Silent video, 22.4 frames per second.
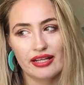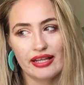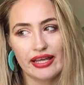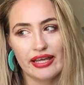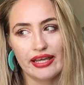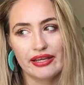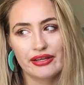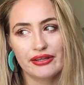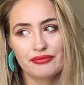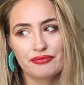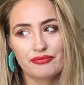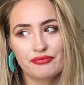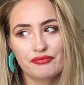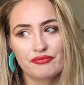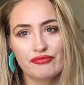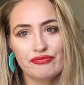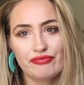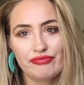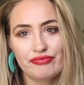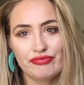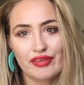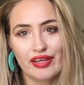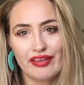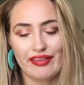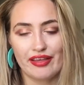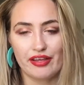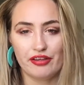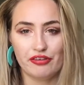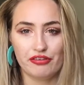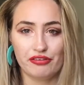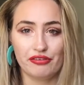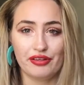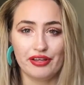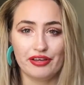Like, is I
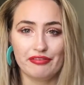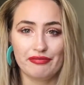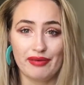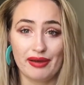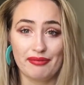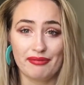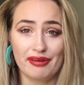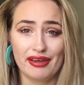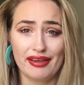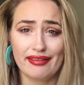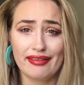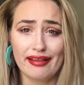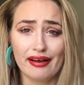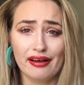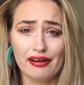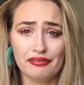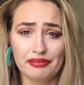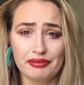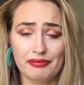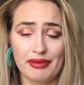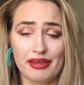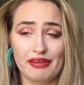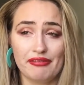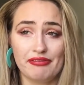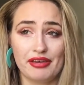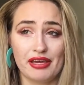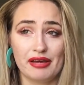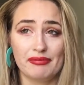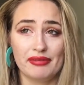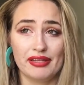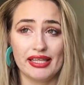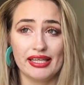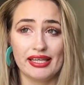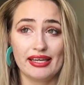do live by myself and my
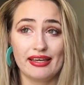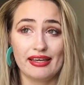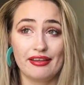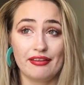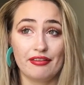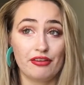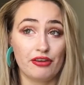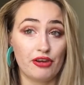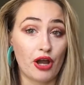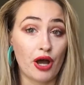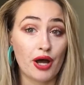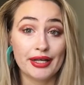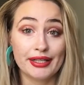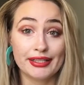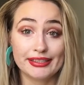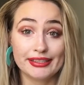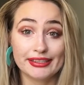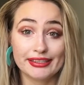family is not